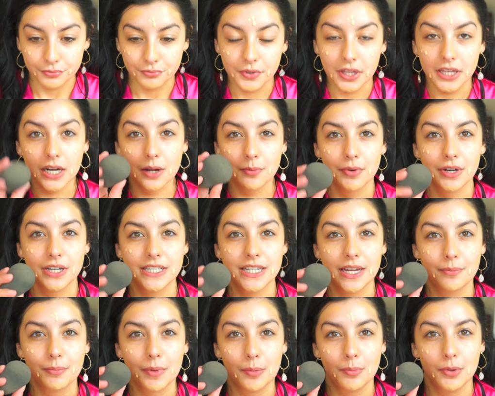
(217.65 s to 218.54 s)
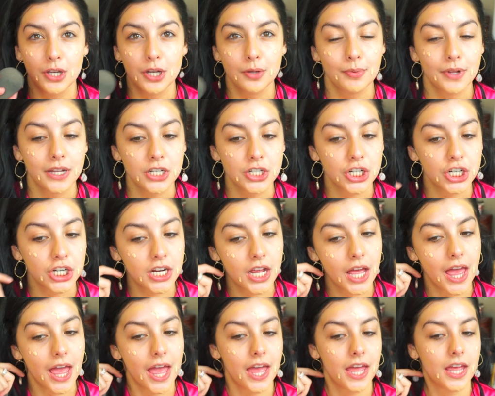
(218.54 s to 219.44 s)
Then I'm going to take my Beauty Blender
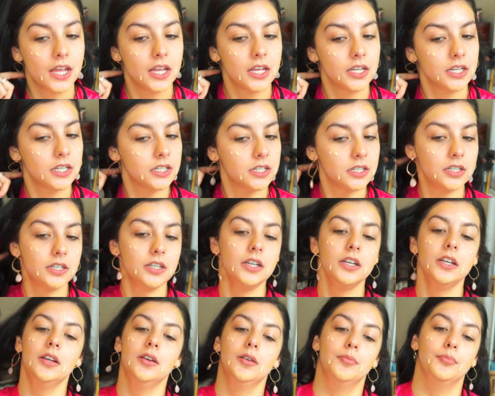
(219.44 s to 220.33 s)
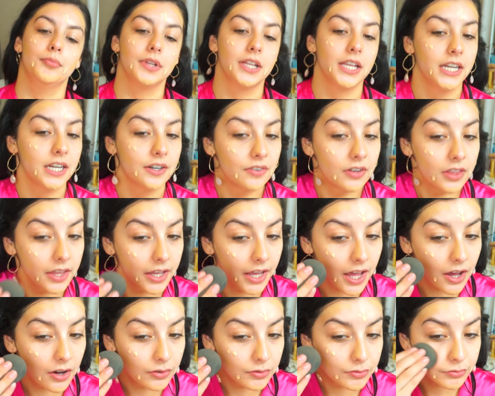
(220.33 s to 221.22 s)
and blend everything
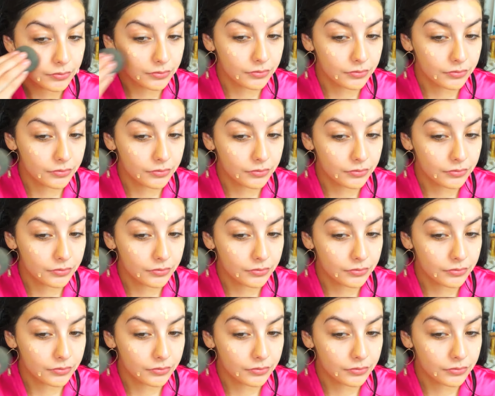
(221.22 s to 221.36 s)
out.